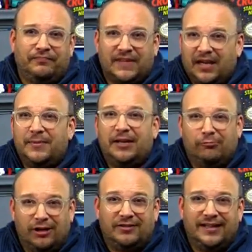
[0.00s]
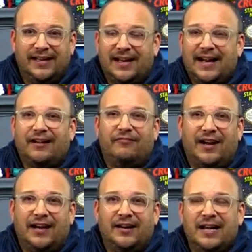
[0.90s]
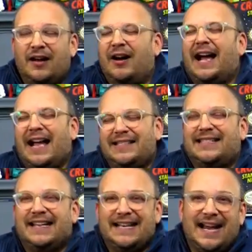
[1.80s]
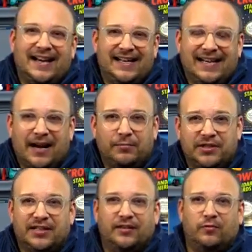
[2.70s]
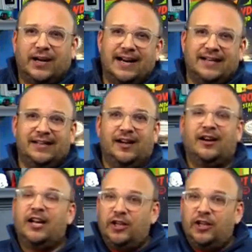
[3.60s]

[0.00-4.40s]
I mean, really, I can find, I'd say 99% of what I need there.